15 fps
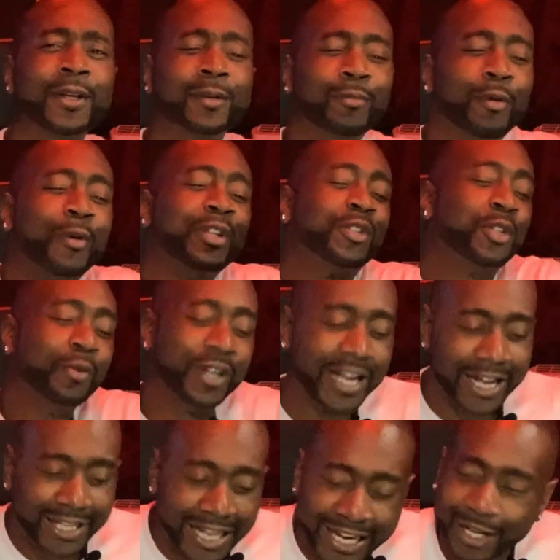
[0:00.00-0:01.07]
But with you in
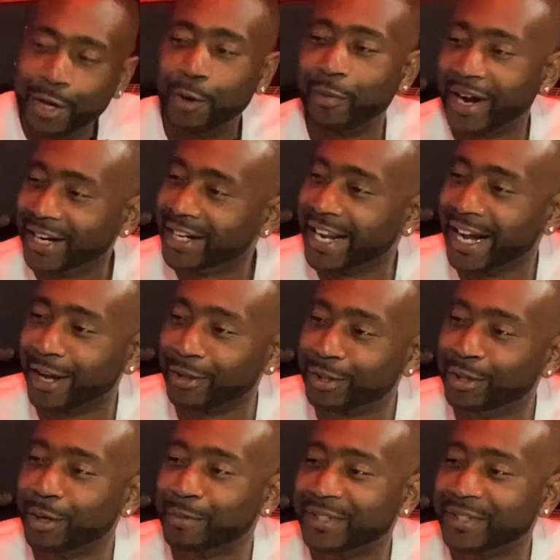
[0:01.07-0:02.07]
LA though, right now, you know what I'm